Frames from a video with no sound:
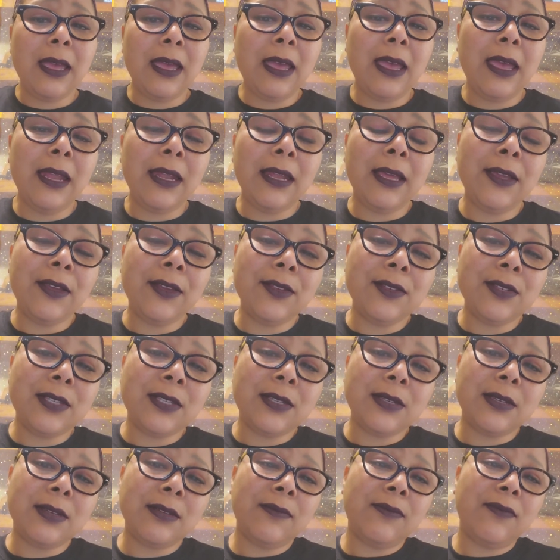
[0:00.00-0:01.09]
And I used
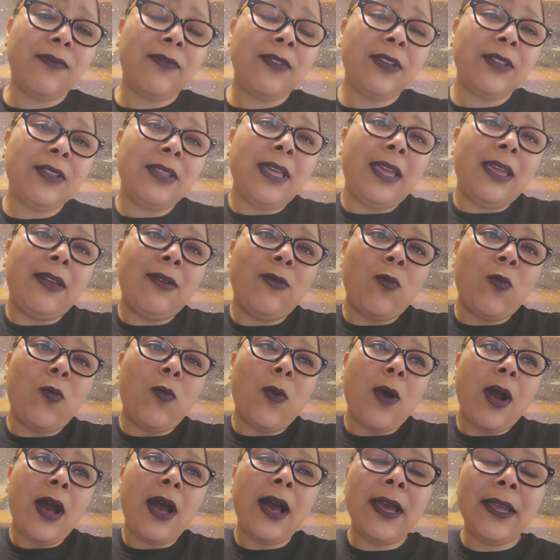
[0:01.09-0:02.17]
to feel like,
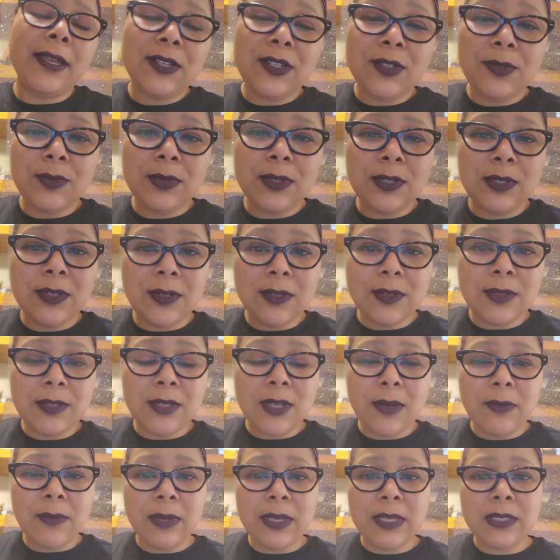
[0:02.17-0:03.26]
why do adults
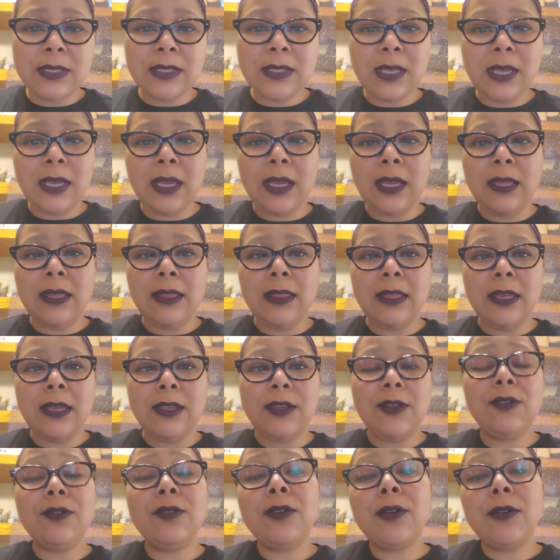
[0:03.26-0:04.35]
always say that
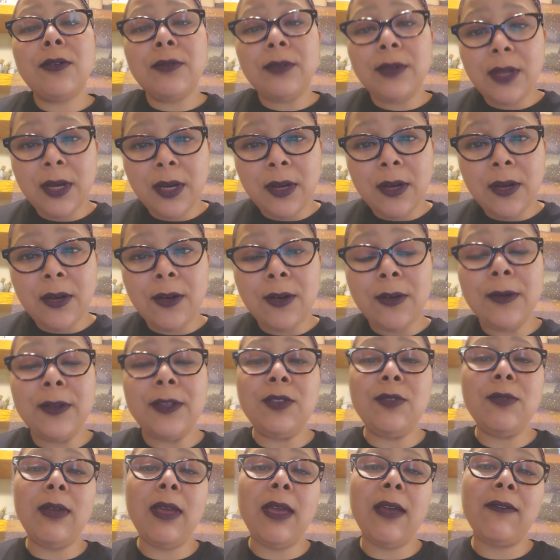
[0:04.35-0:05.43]
you don't know
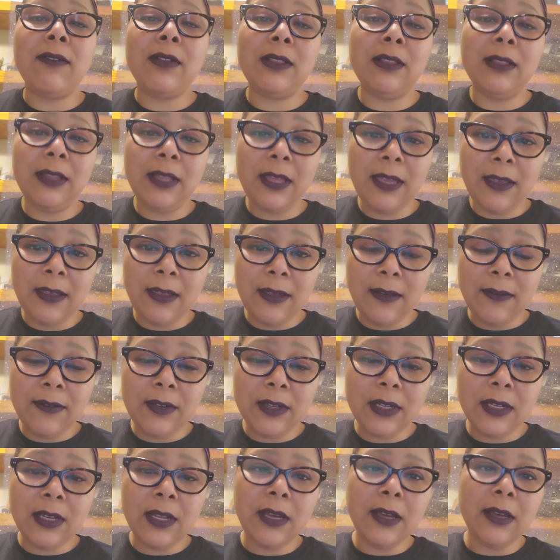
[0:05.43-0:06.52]
and you haven't lived
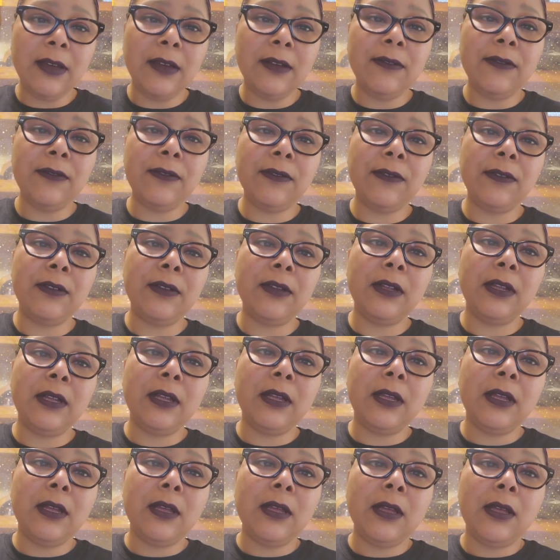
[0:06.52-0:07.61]
enough?
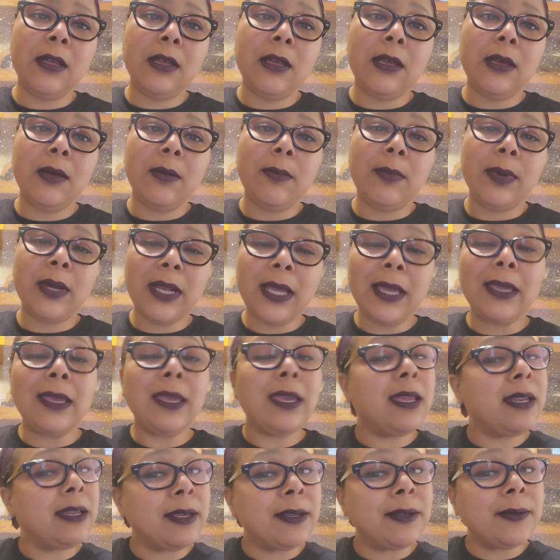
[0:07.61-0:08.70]
But I
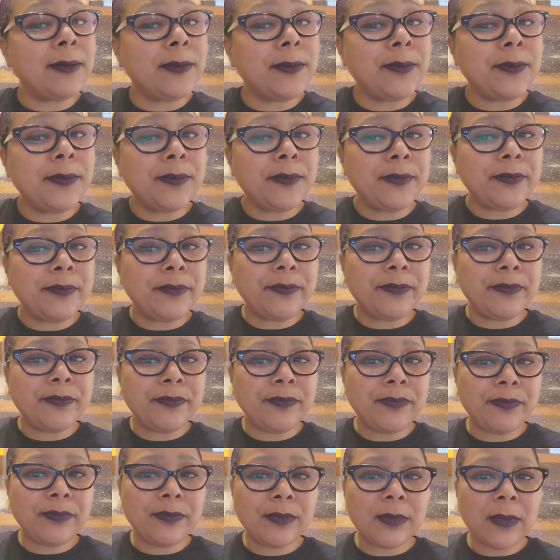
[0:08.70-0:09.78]
get it.
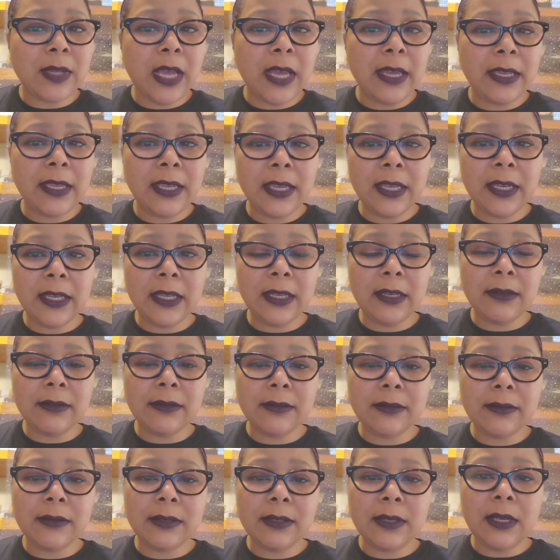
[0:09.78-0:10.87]
I get it.
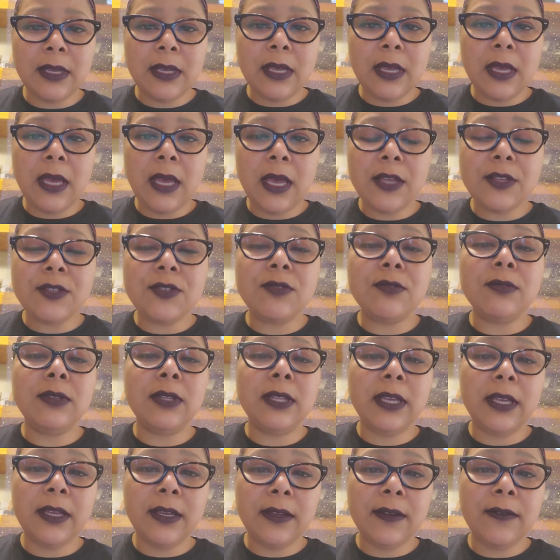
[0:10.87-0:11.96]
As you
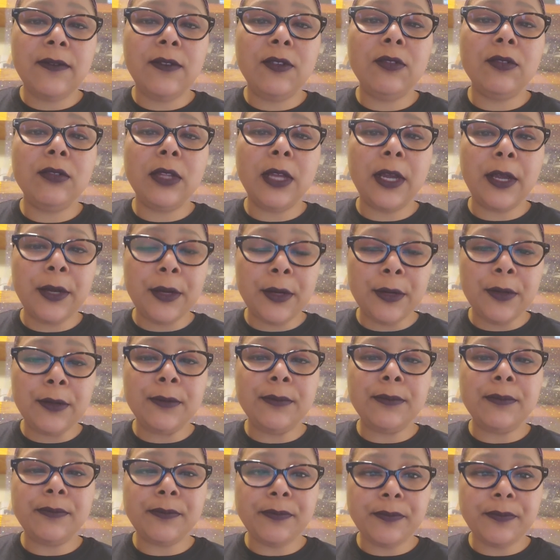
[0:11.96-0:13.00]
live, you learn.